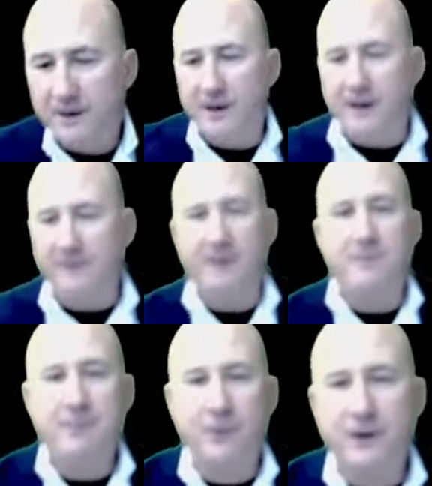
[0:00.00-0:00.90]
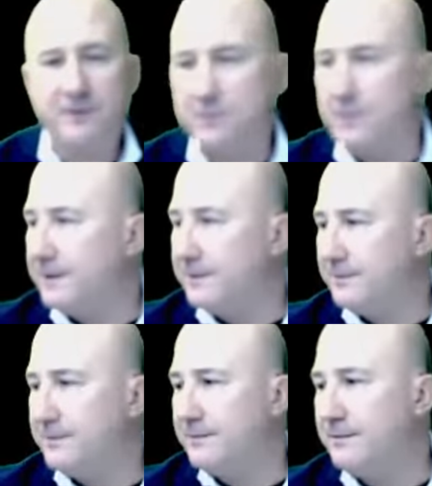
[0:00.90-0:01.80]
I've got people that have spent
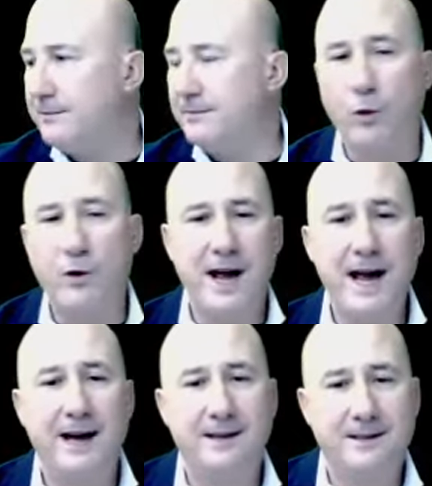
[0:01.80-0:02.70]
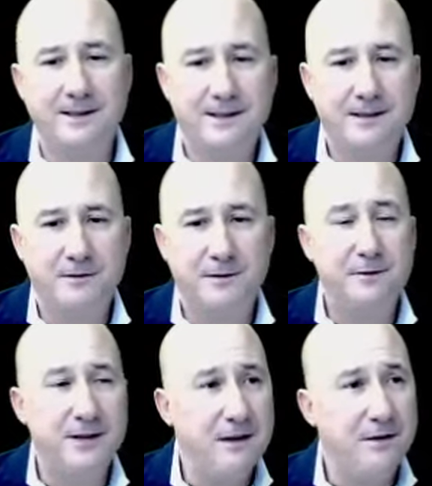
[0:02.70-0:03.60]
more than that,
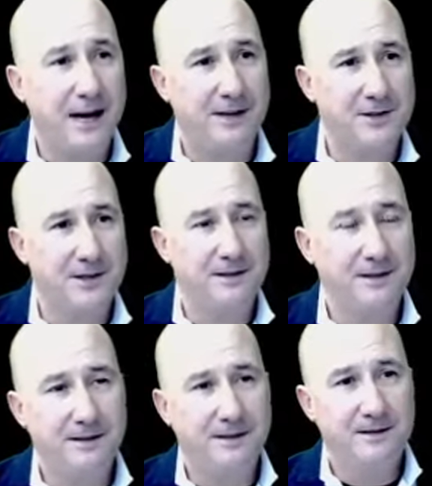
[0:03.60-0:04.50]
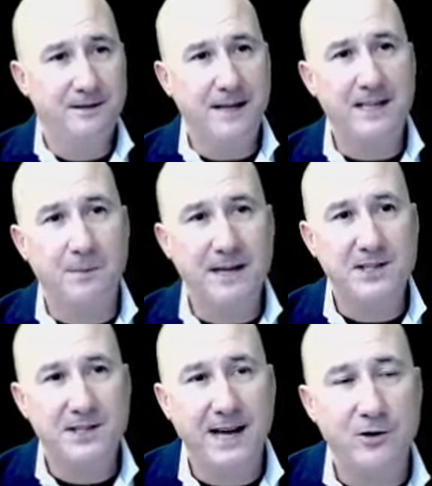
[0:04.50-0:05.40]
15,000. That's my
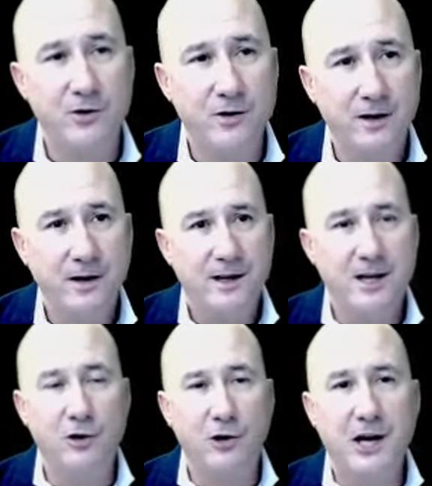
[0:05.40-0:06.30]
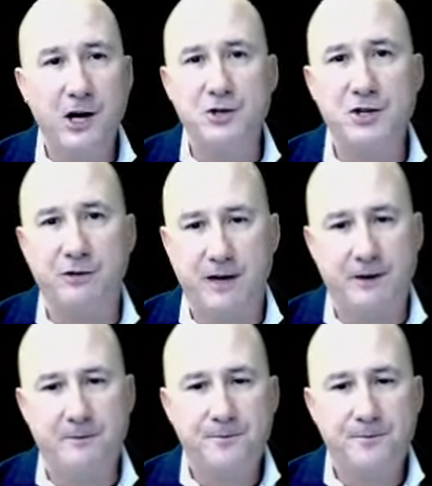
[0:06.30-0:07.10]
standard yearly coaching rate.